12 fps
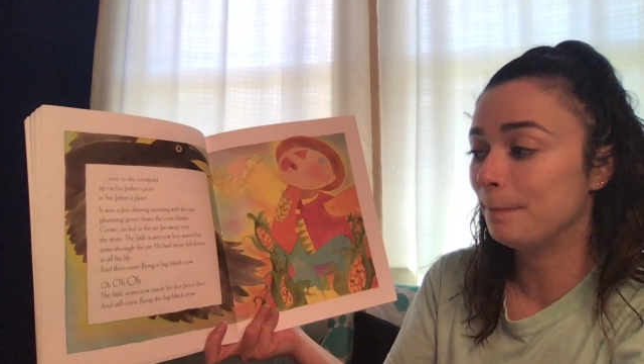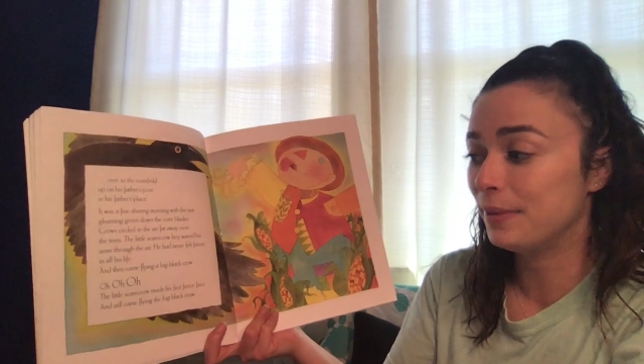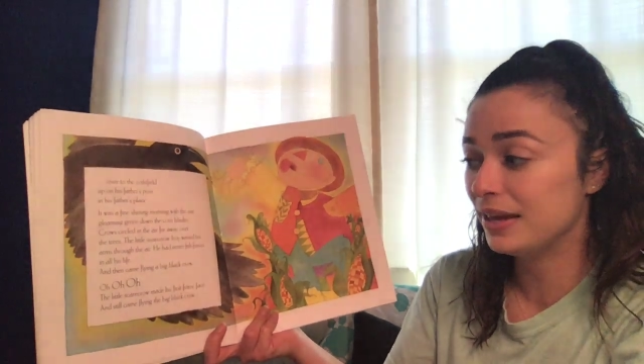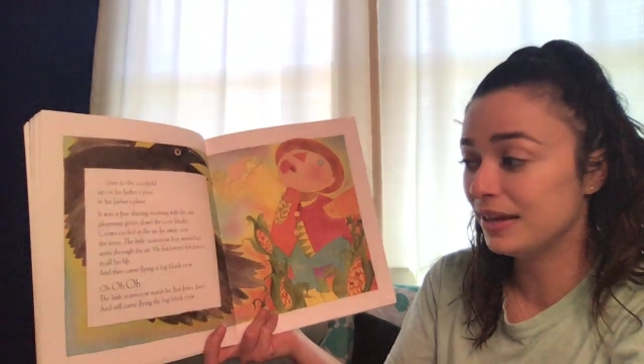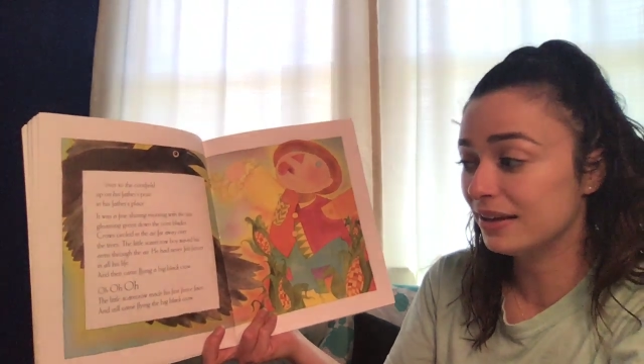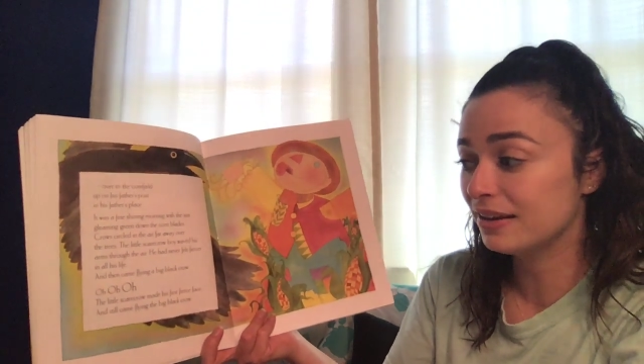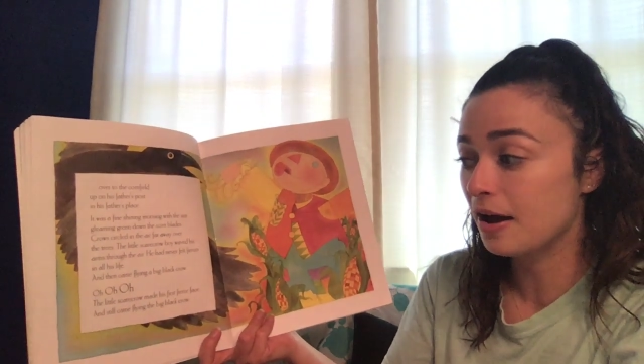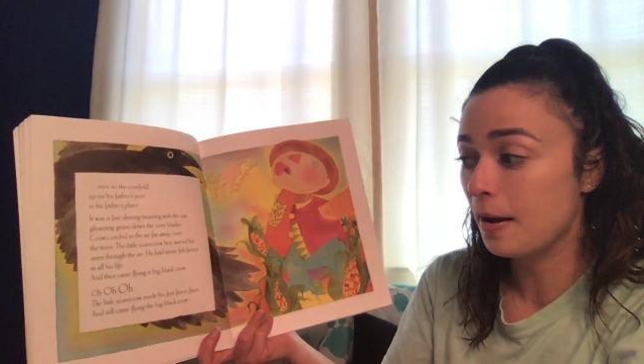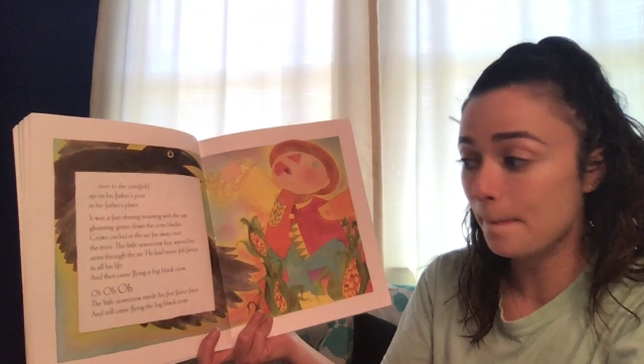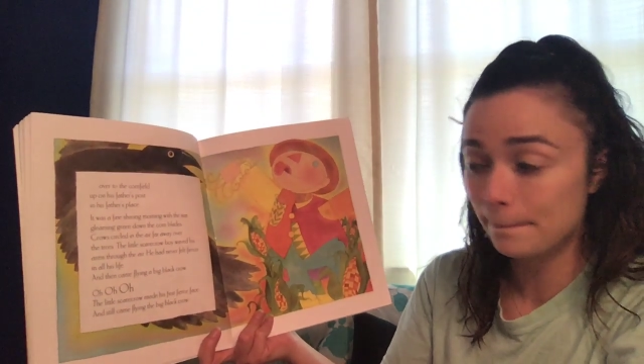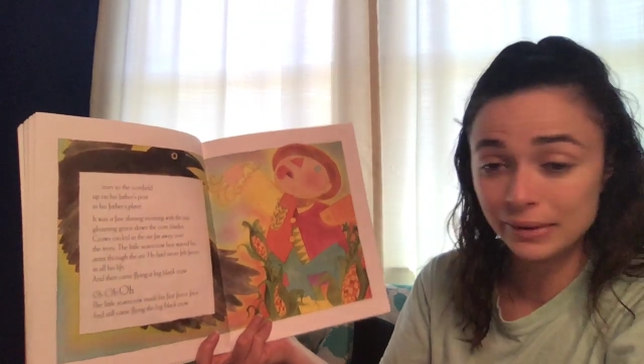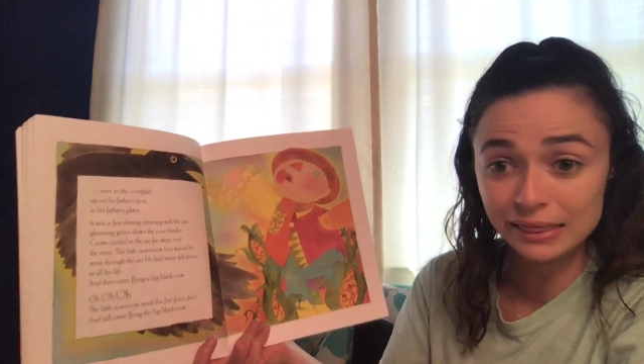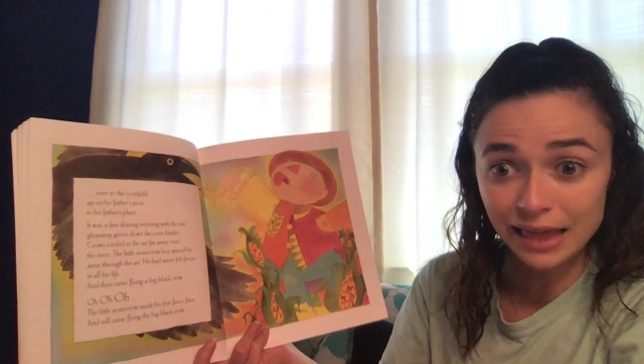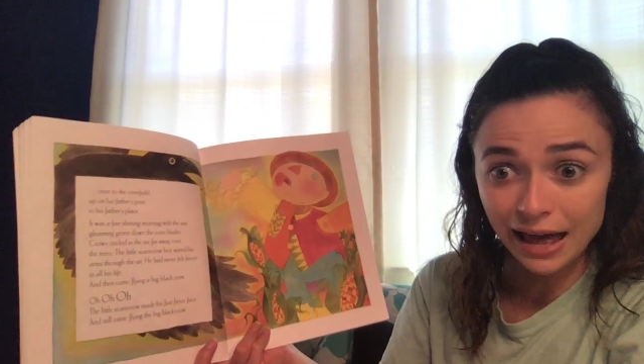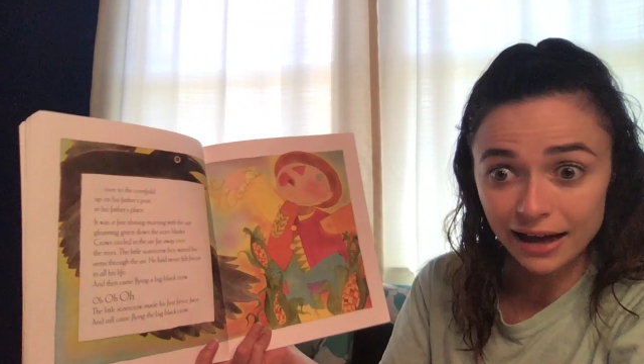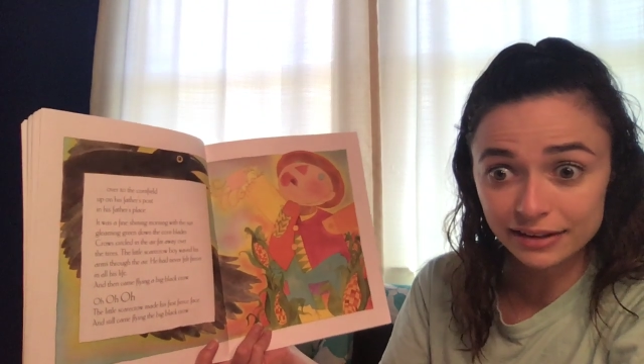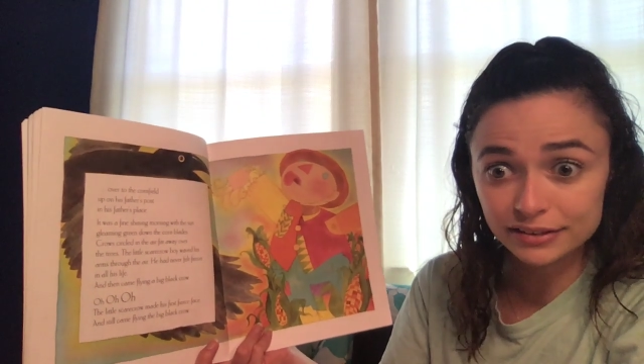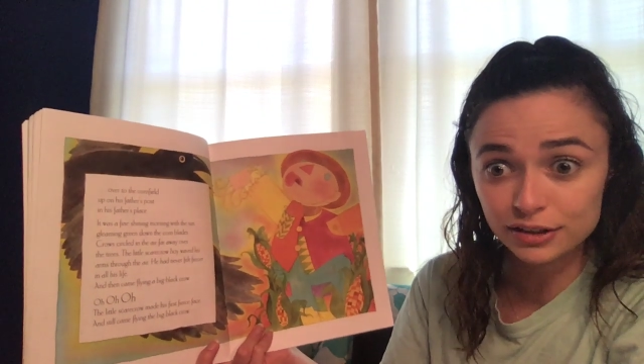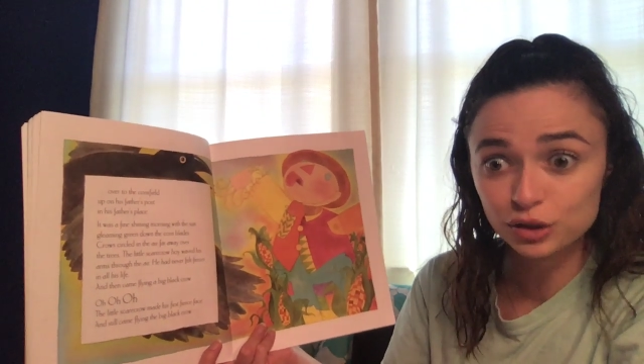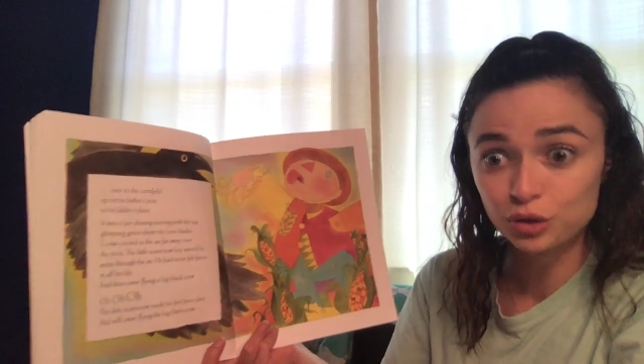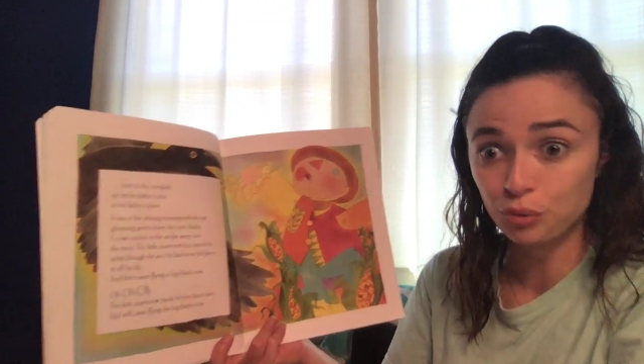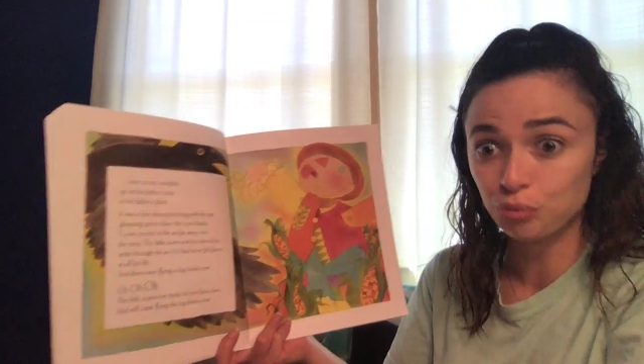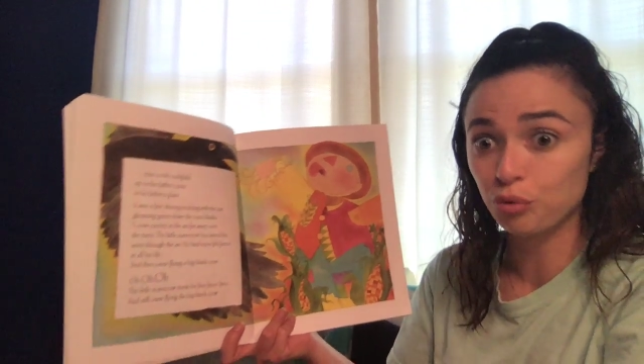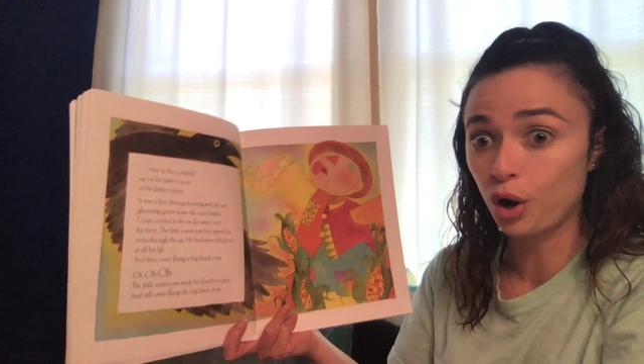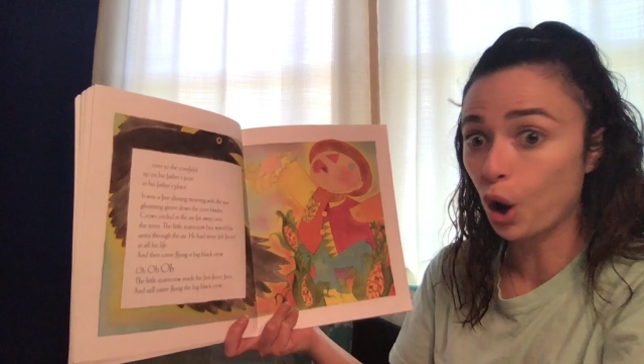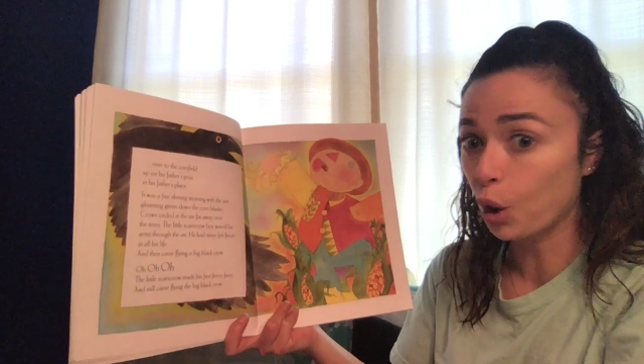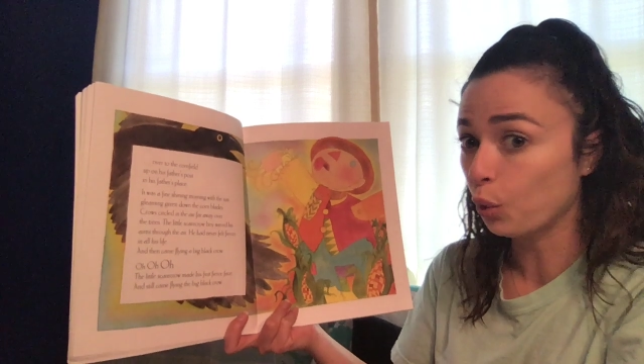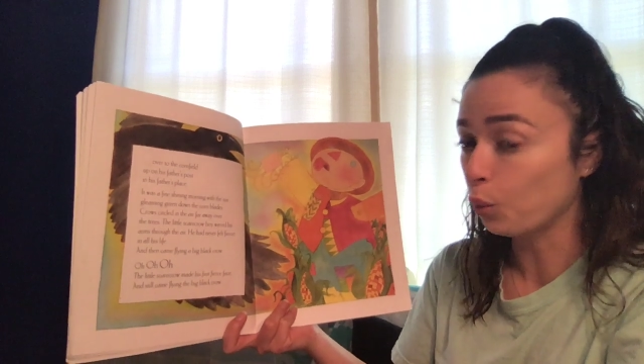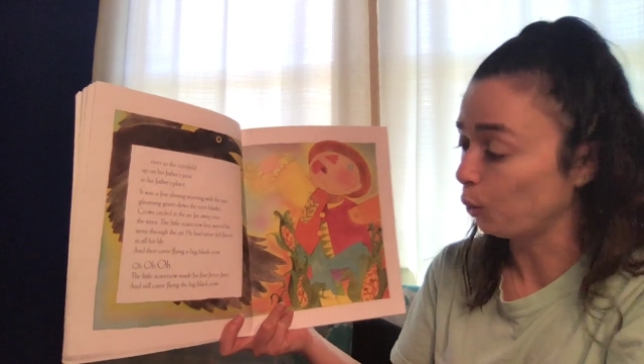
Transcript: big black crow.